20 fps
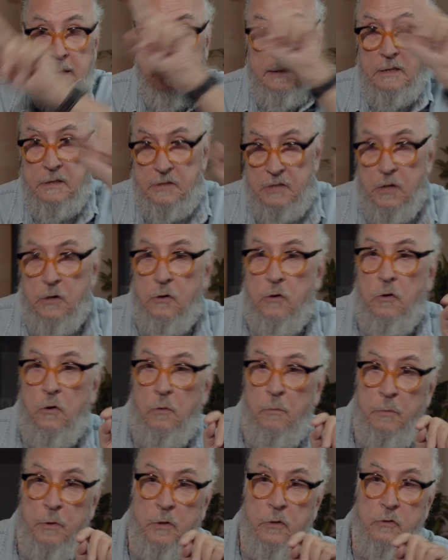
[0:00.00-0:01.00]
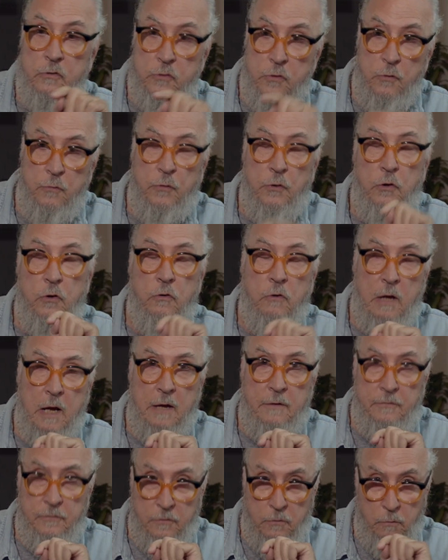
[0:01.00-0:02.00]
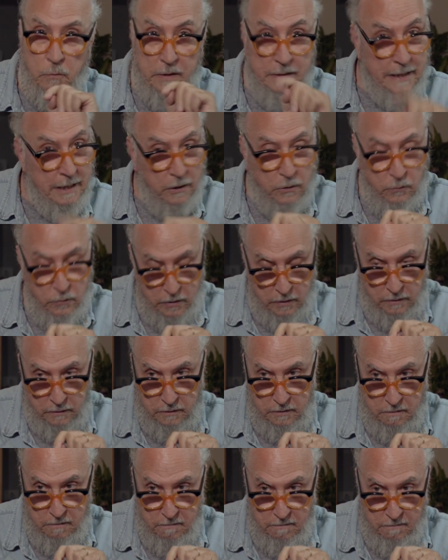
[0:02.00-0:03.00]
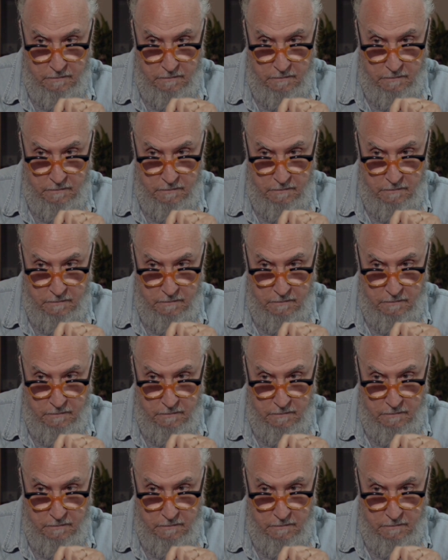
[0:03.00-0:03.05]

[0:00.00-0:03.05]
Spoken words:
the circle, because you photographed what they couldn't.